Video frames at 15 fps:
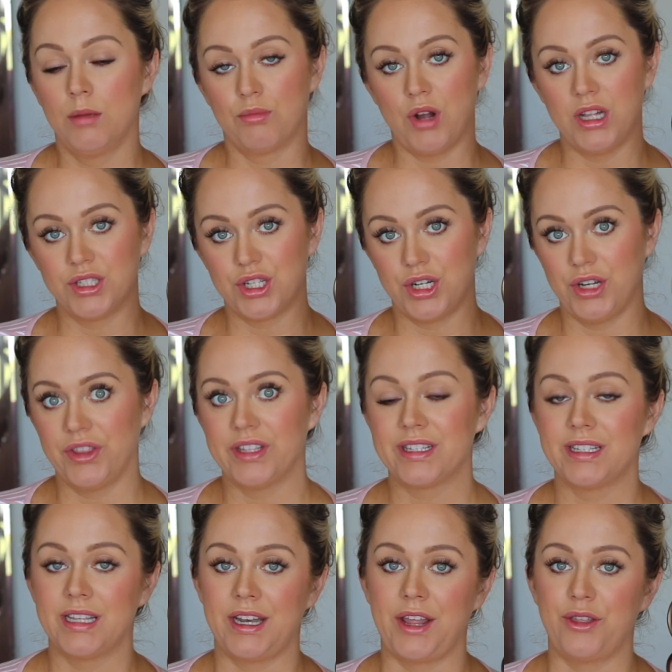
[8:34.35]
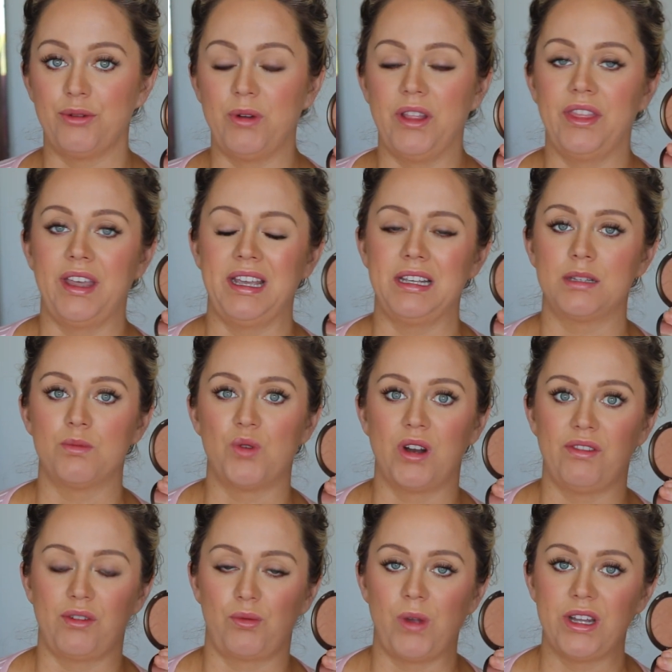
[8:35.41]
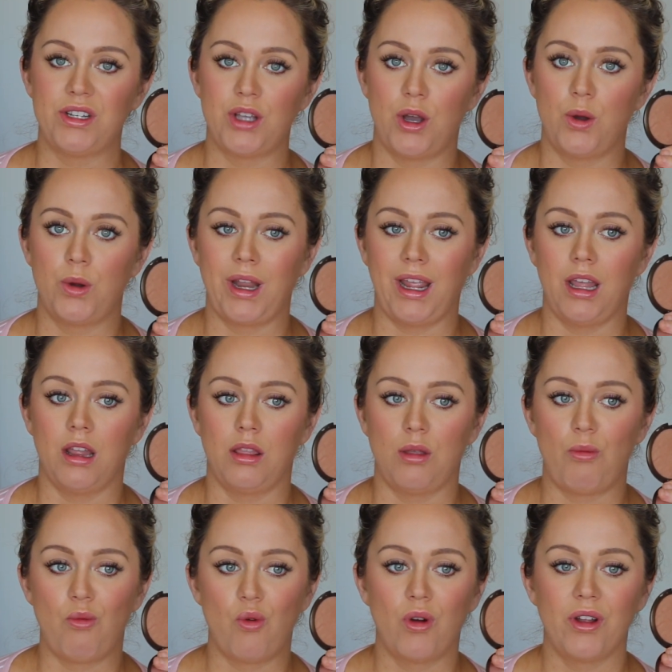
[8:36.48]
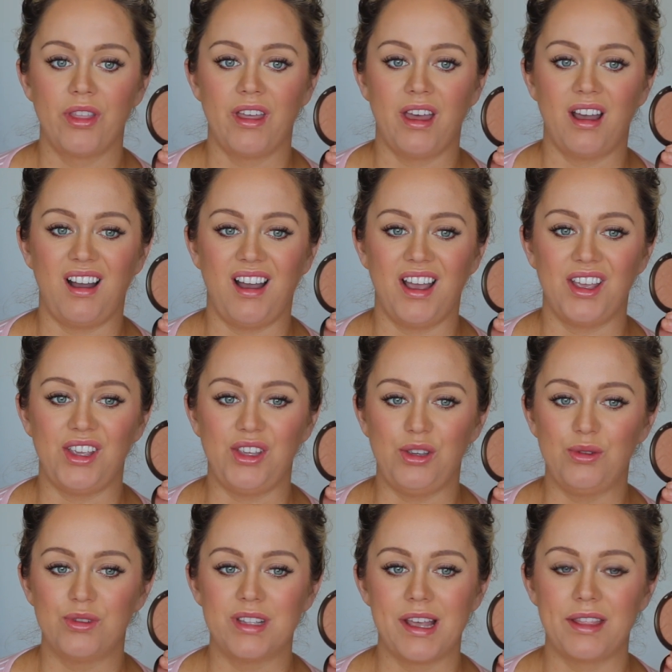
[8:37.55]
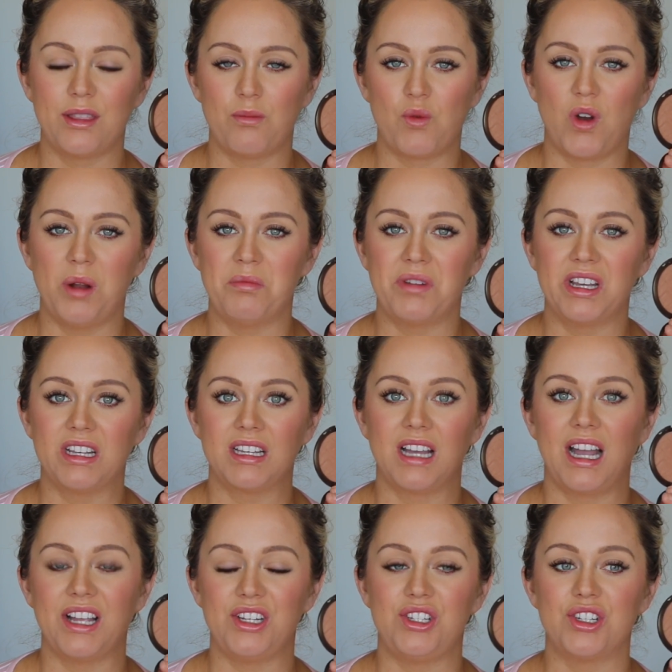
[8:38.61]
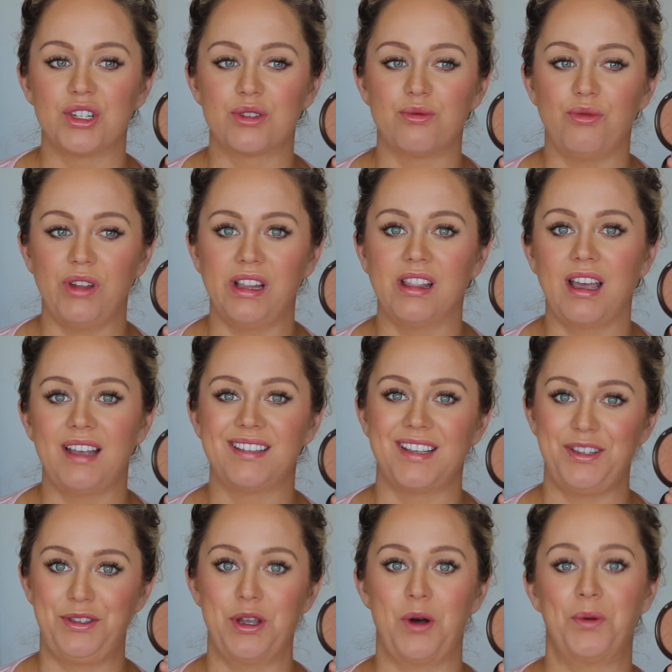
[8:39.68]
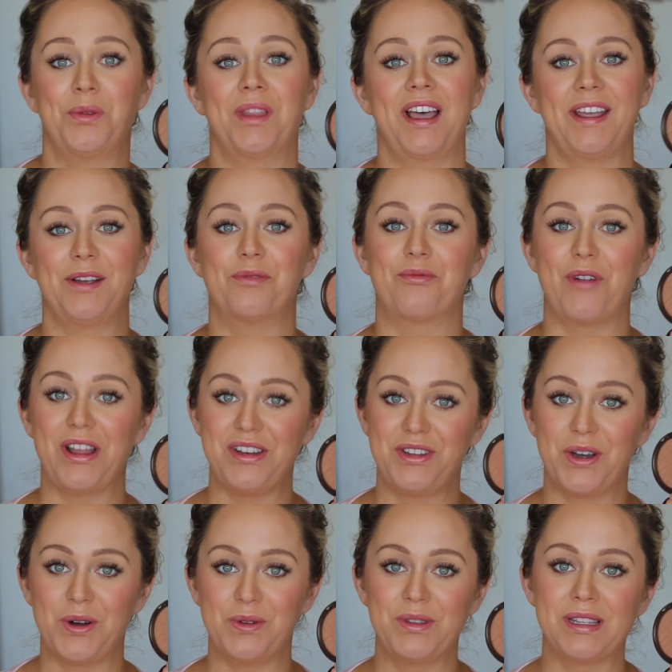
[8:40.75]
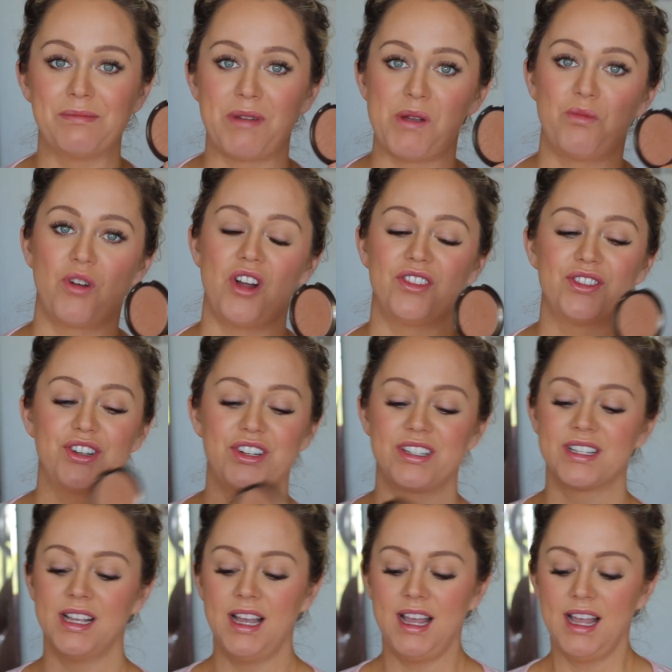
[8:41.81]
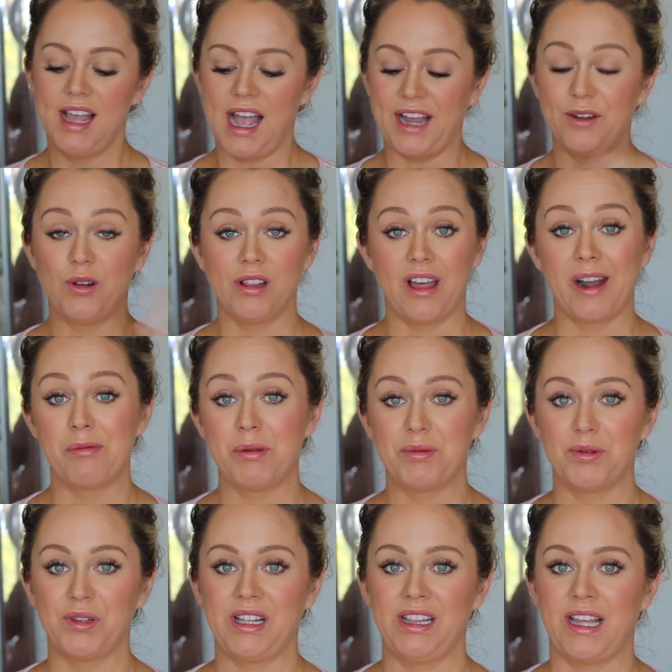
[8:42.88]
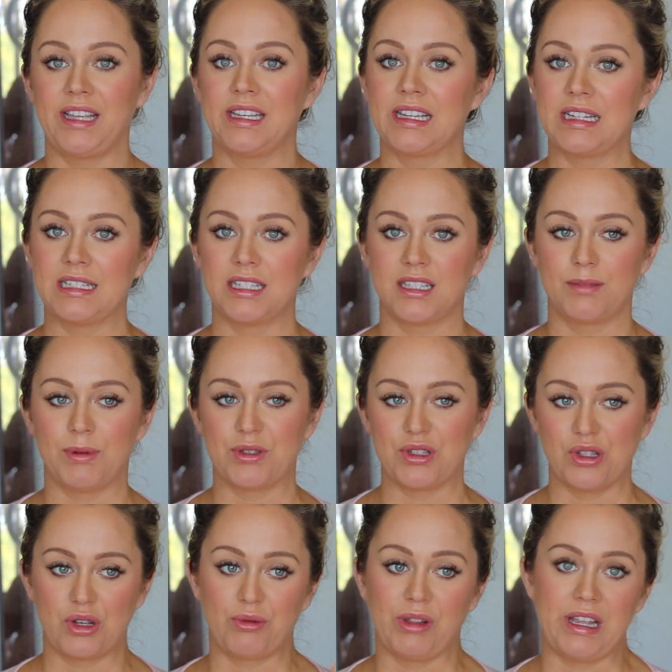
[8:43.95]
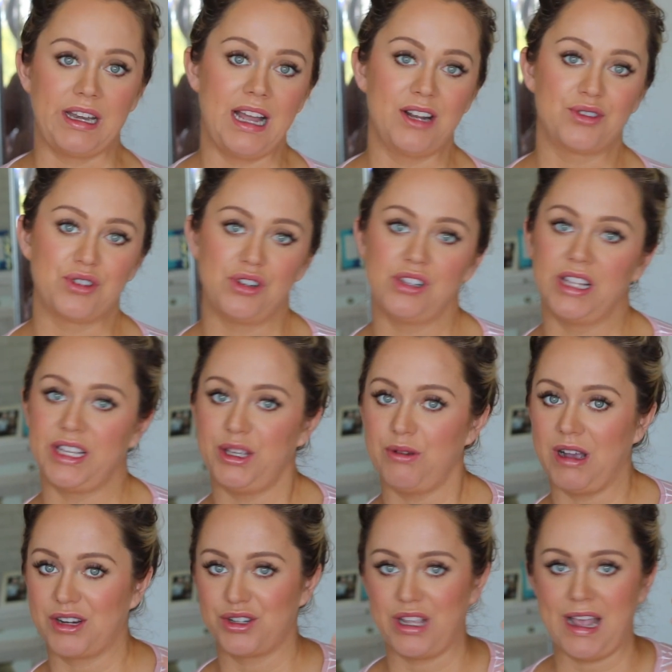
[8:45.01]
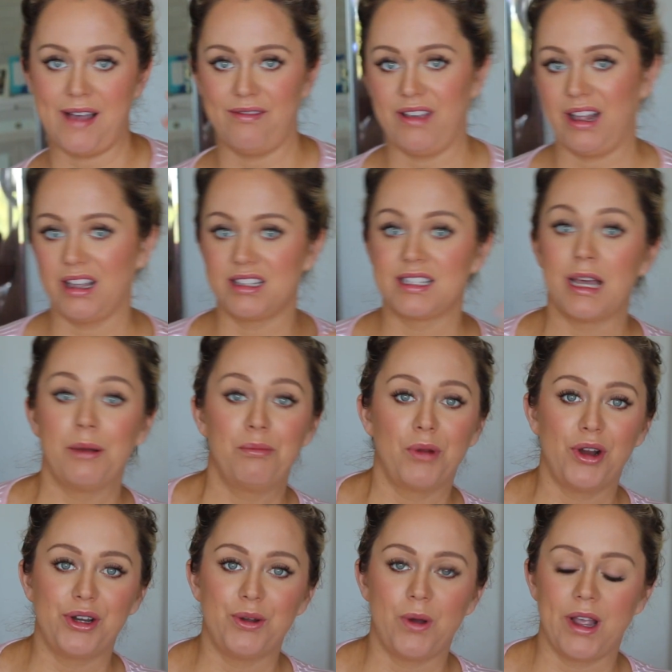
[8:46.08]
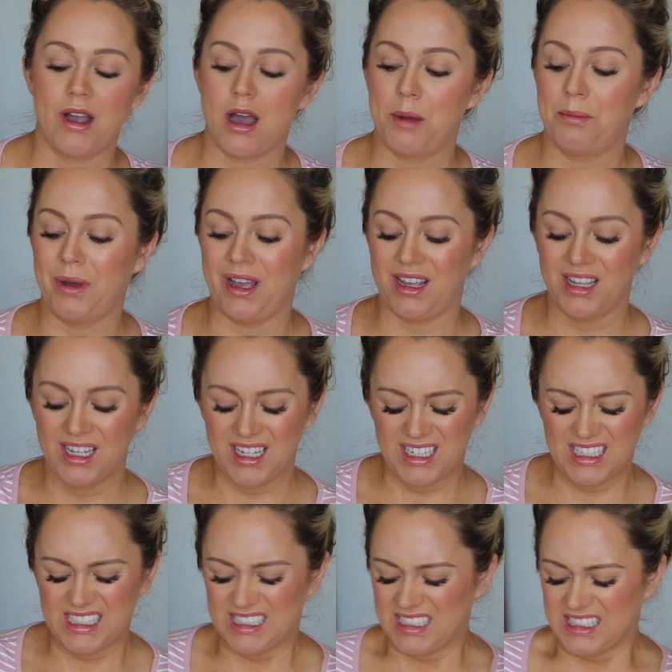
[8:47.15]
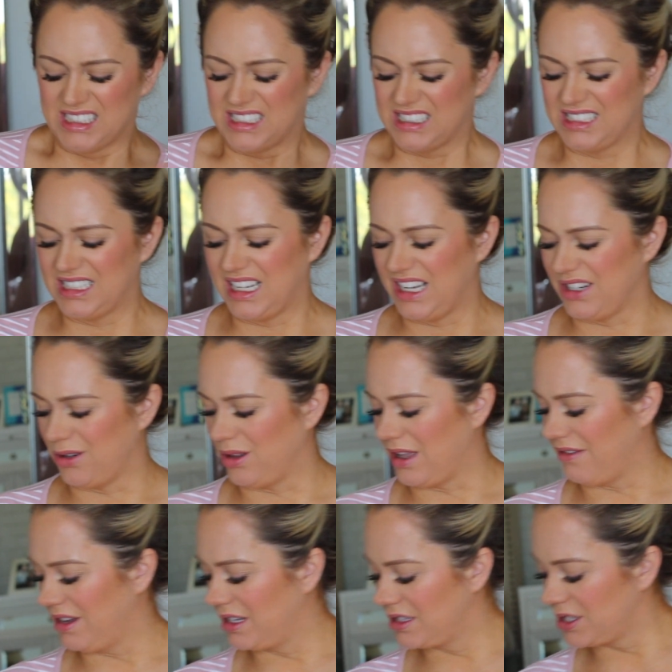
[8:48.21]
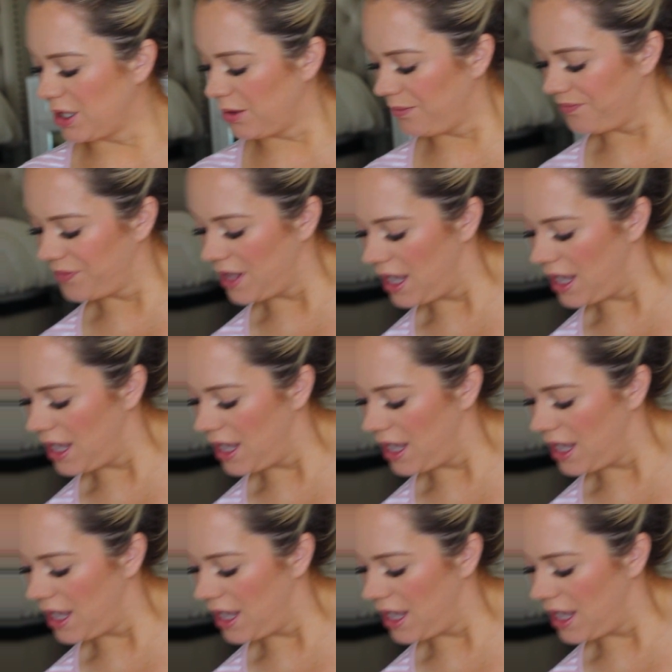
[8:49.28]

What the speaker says: bronzer. This is another one that is more of a red tone, and the more that I use it, the more I'm like, I just realize I don't like red tones in my bronzers. I know a lot of people really like it because it's supposed to look really natural, like you actually have like a sunburn going on, but I don't love it. So